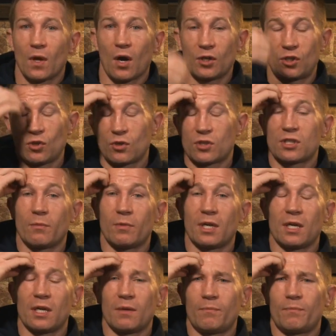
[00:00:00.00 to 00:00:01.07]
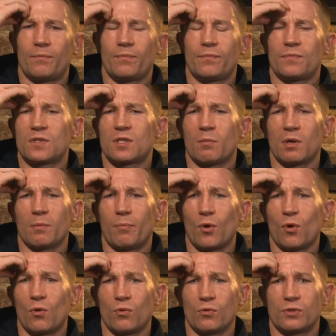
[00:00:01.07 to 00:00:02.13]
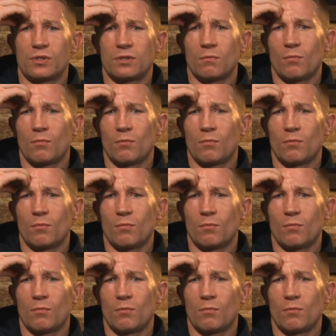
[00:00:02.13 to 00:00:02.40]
I took some of the some of the Bows.